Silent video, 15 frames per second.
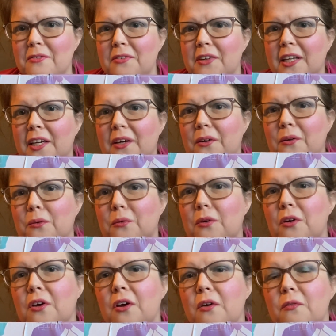video
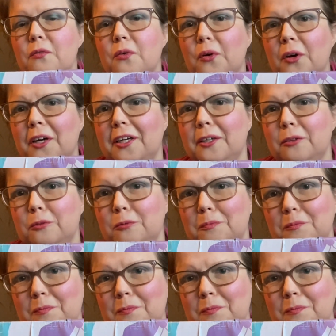for you.